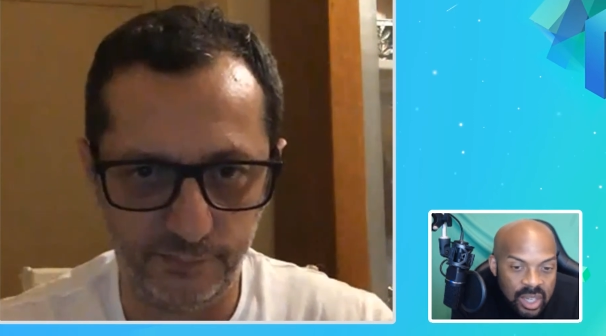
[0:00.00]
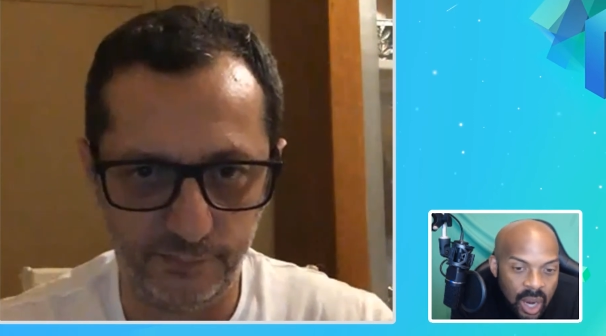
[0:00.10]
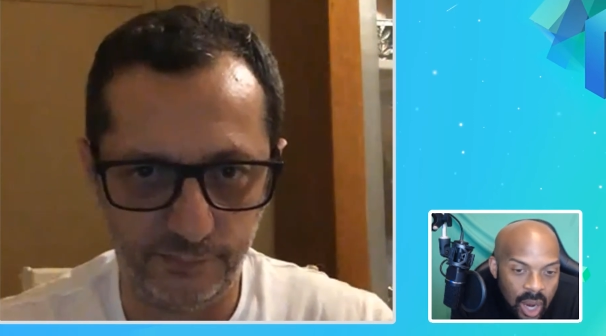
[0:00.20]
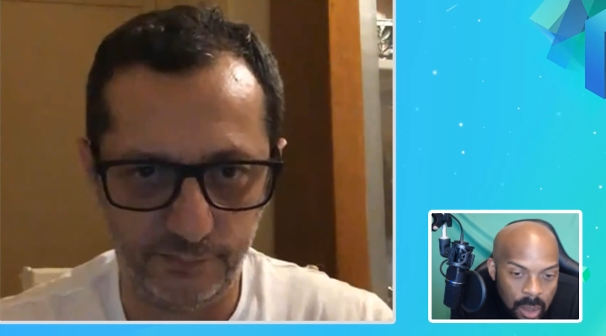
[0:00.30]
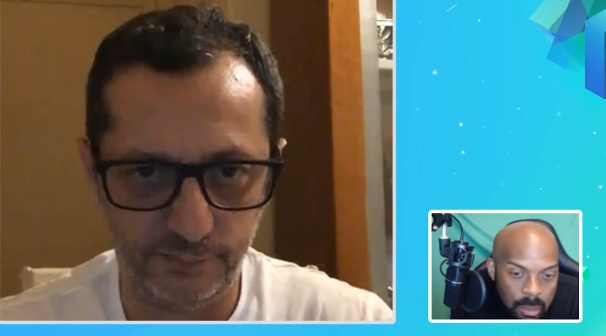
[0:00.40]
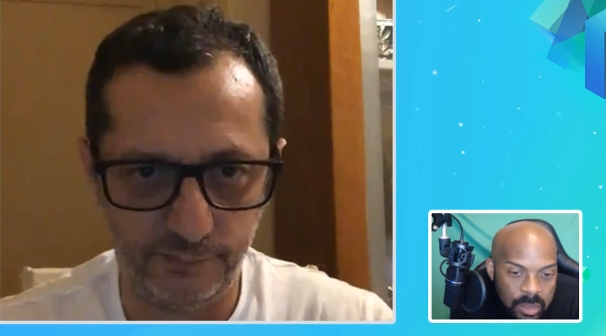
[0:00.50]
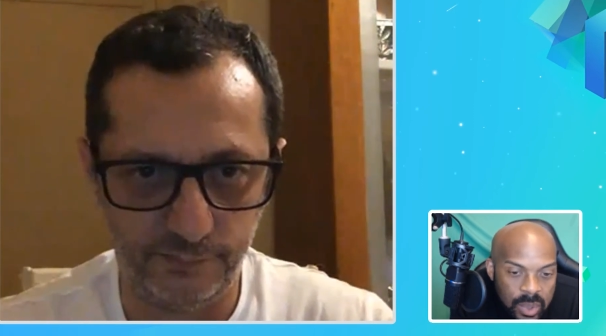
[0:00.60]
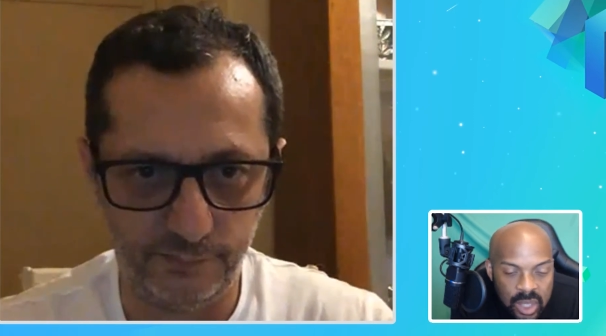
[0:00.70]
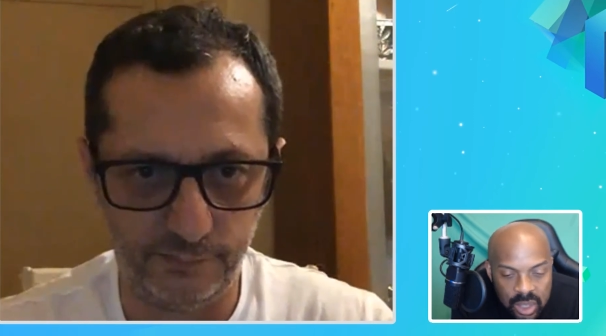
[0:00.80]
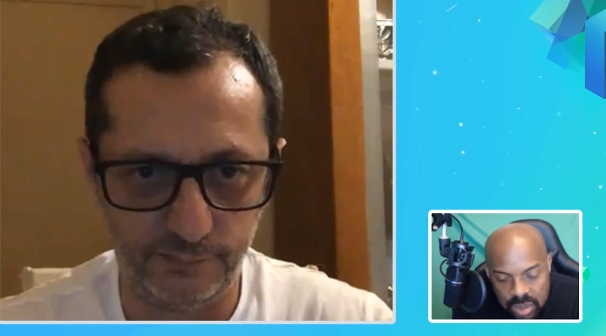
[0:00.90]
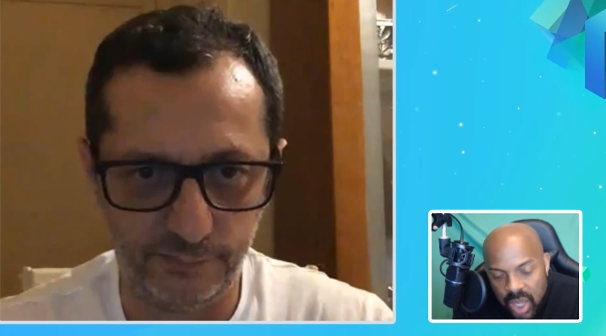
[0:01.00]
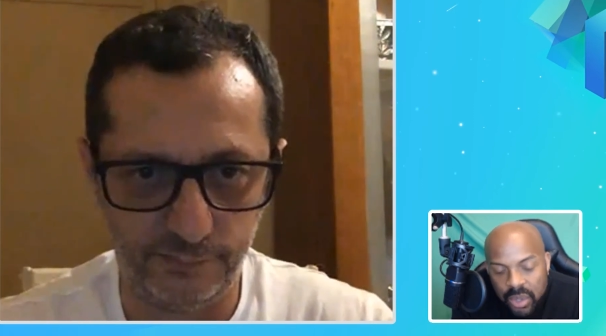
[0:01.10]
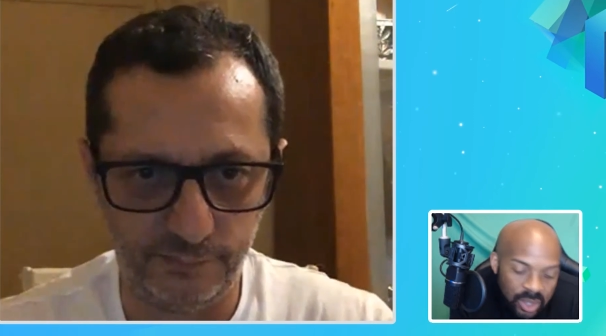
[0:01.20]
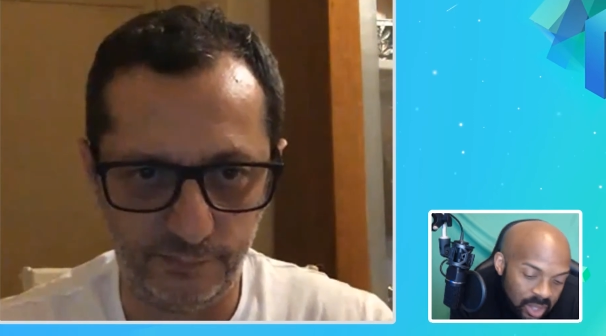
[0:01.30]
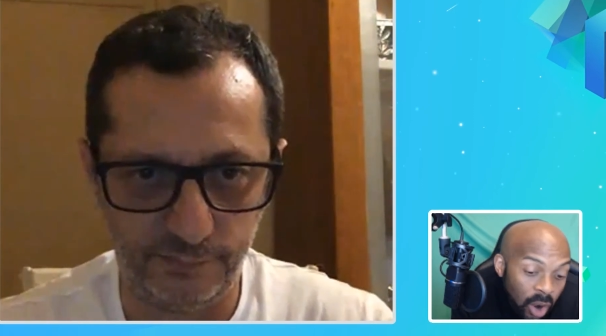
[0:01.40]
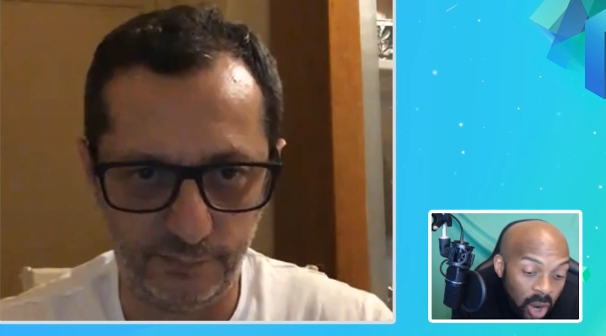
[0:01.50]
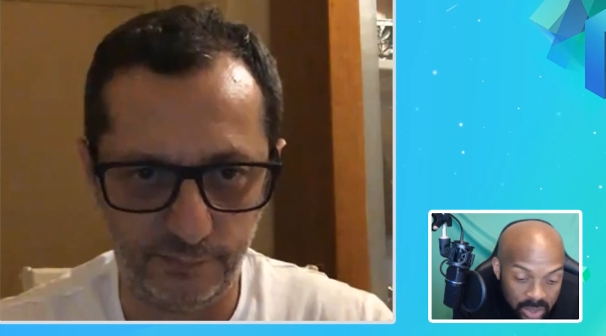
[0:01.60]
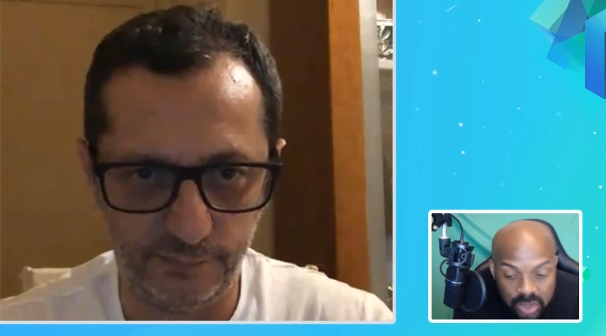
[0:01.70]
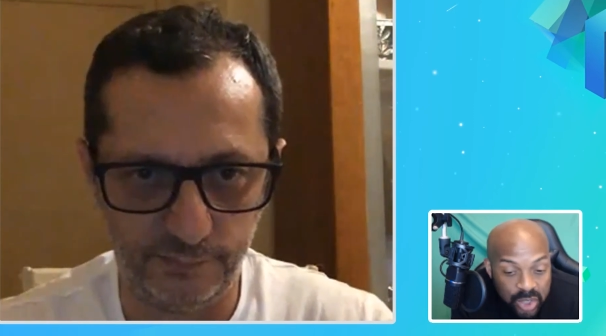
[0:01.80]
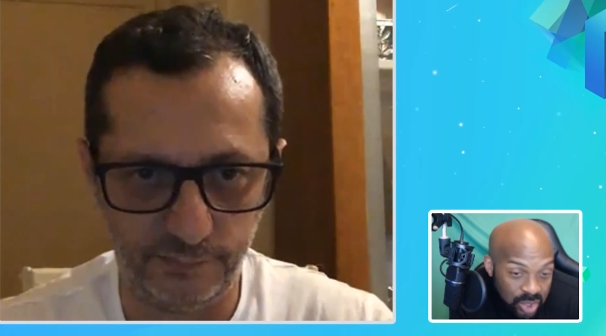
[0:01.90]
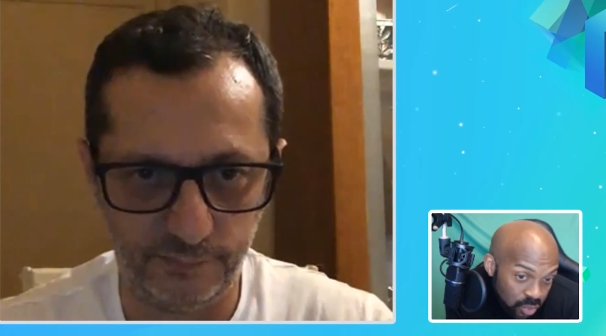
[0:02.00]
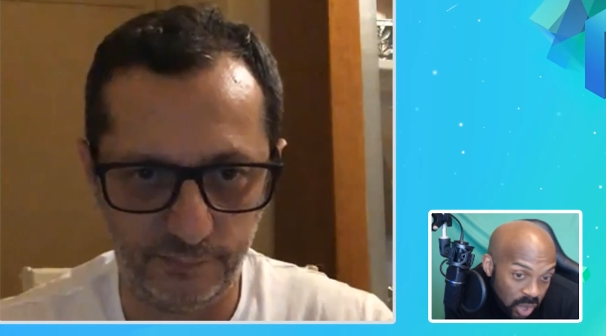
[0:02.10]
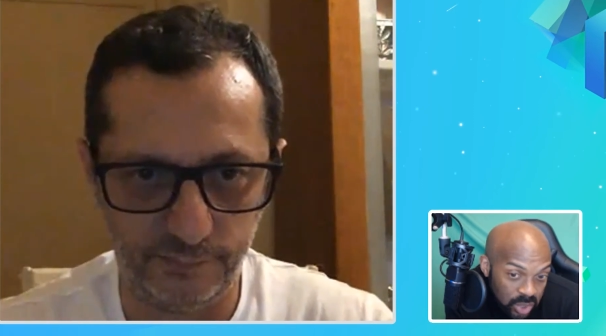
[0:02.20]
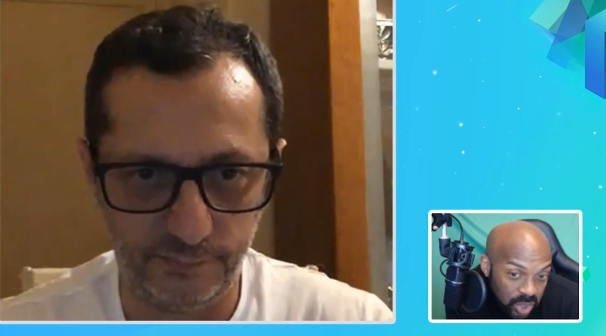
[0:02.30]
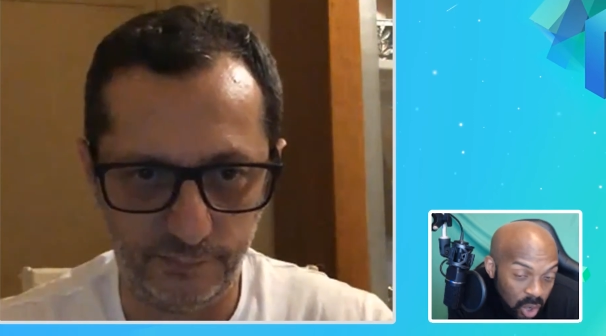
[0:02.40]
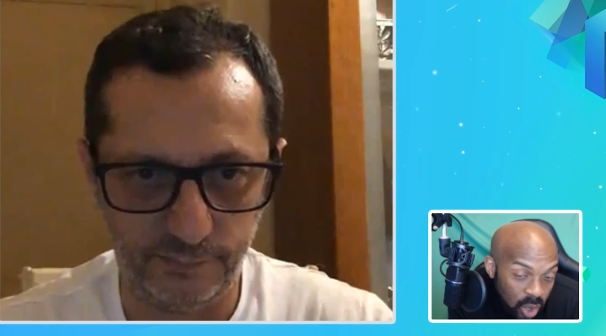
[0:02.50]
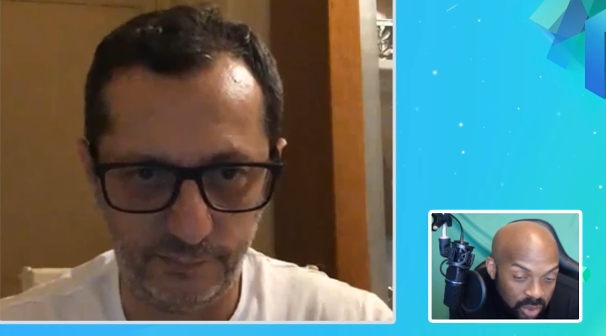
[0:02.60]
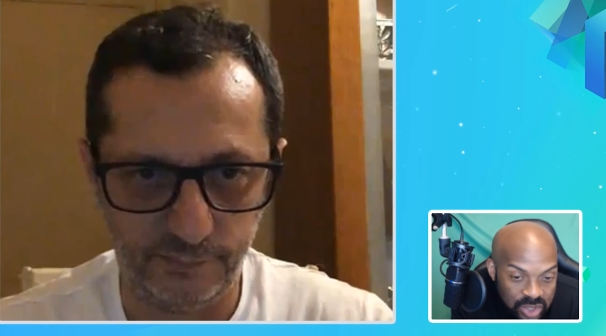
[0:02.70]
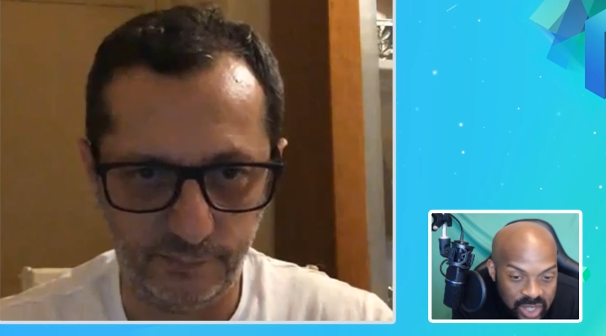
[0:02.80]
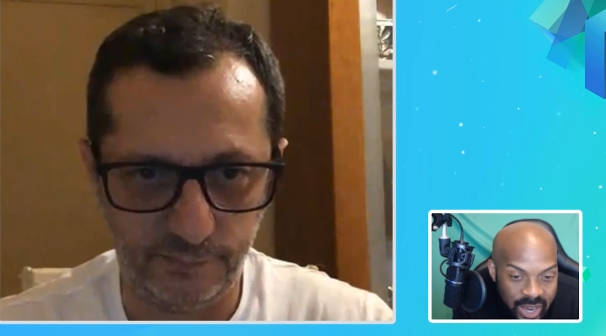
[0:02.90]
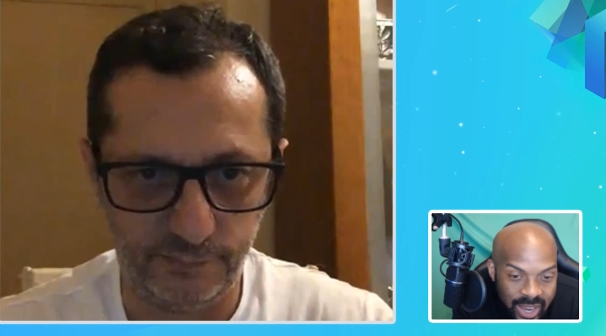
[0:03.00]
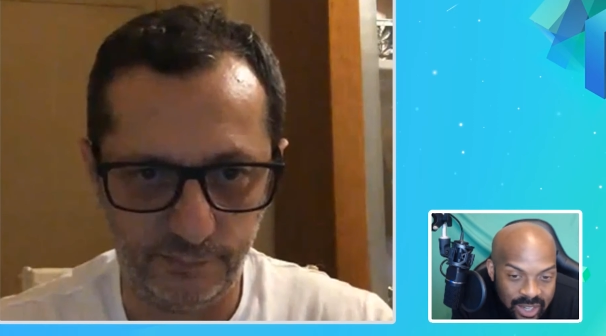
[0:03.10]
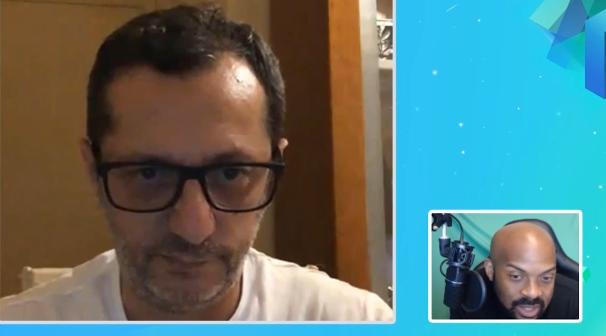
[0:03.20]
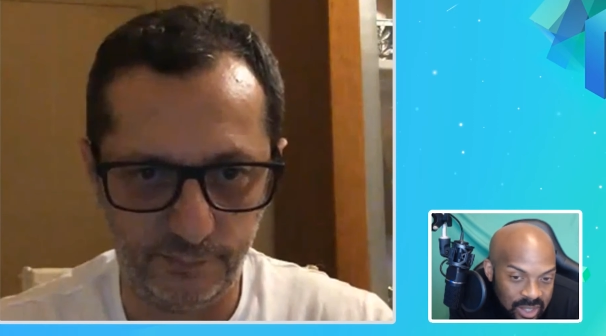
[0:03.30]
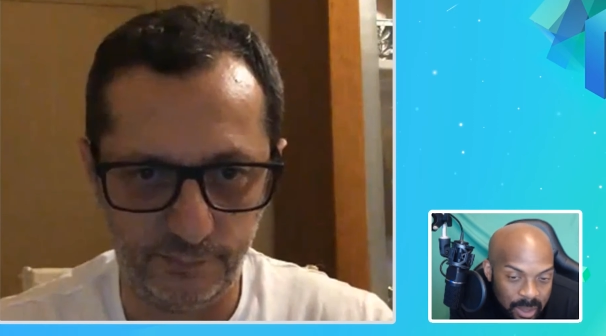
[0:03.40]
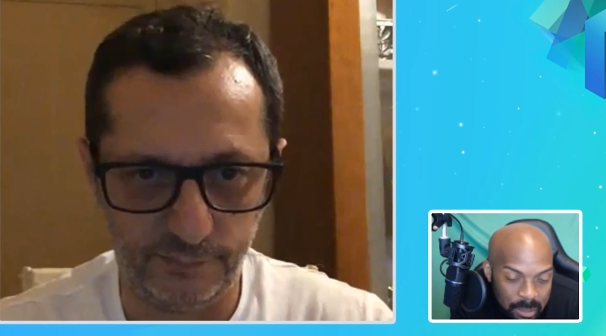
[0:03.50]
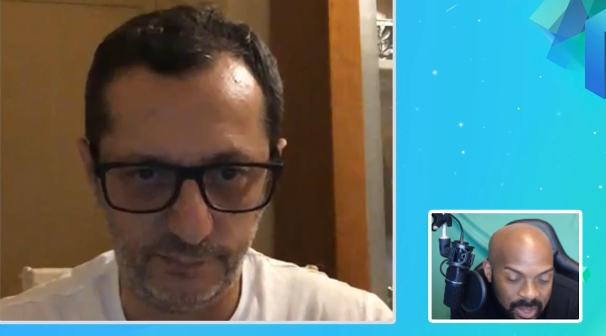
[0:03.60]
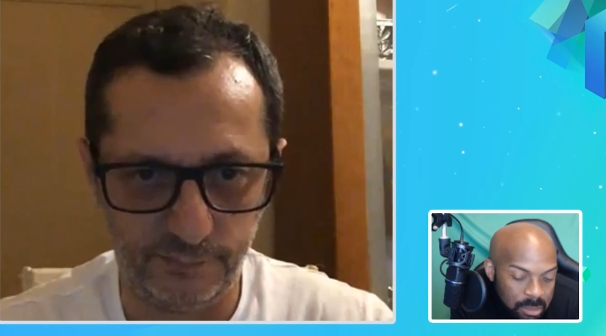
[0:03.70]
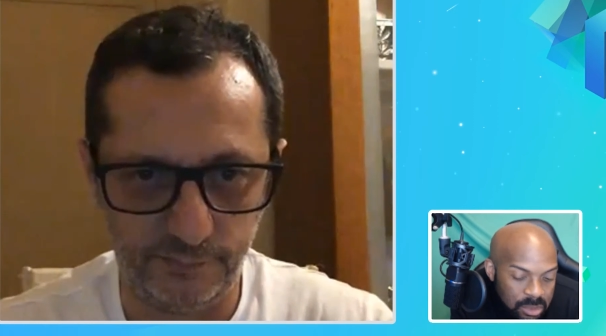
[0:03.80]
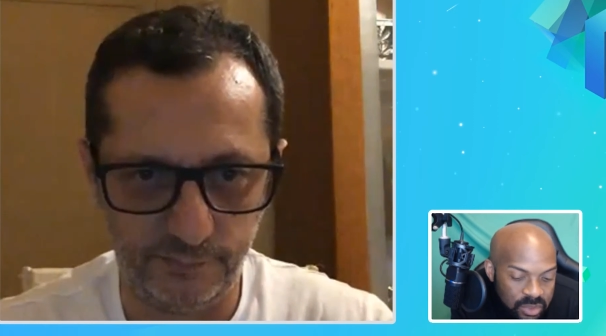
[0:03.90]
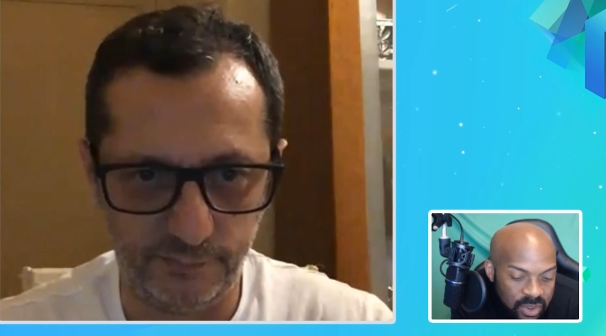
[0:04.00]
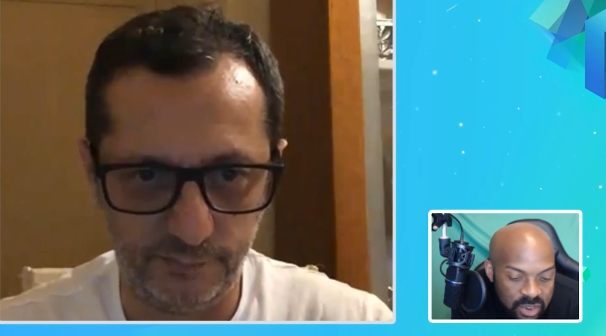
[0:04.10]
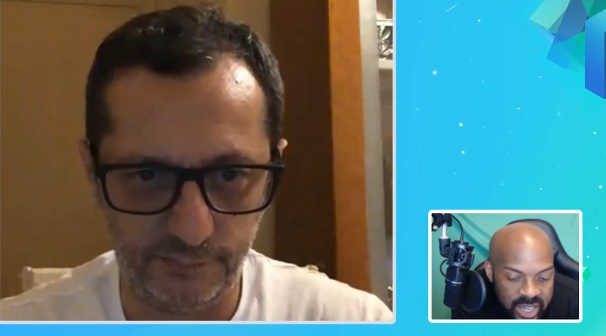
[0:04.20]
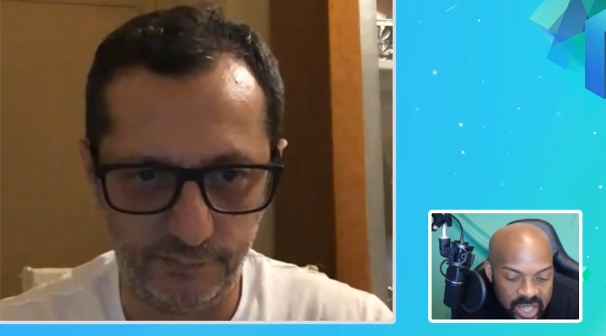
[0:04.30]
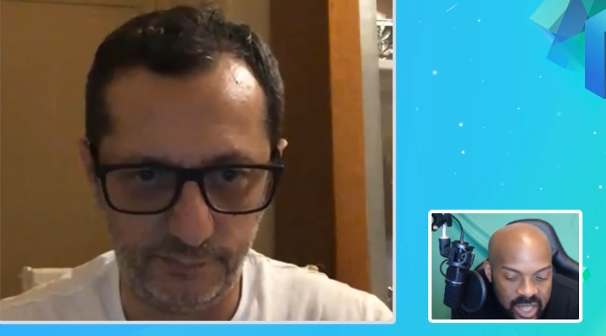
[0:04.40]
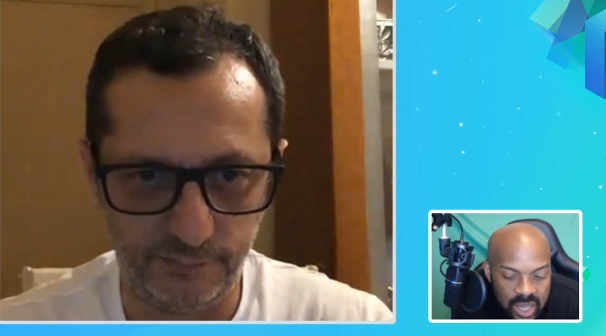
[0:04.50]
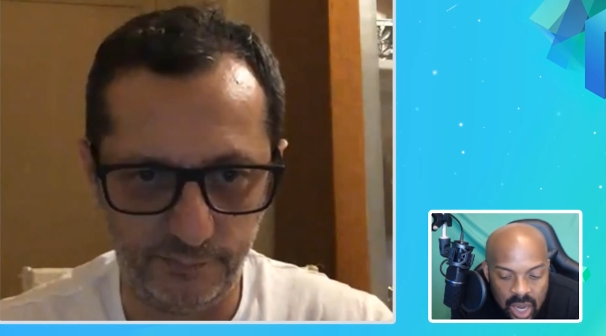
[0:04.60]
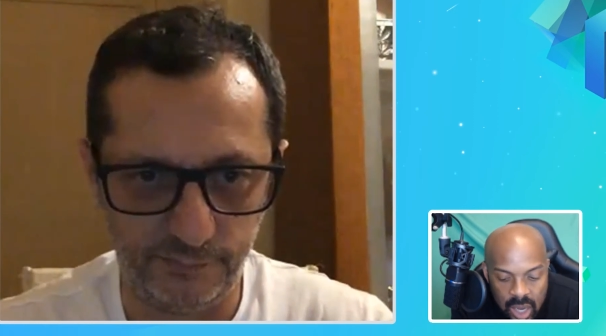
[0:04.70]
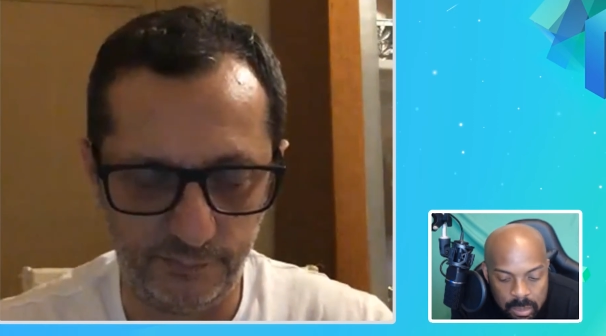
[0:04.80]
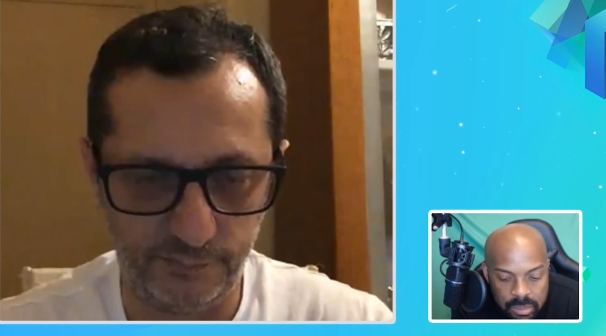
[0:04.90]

Speaker 1: Um, so there are just the pros and cons, and it becomes very um,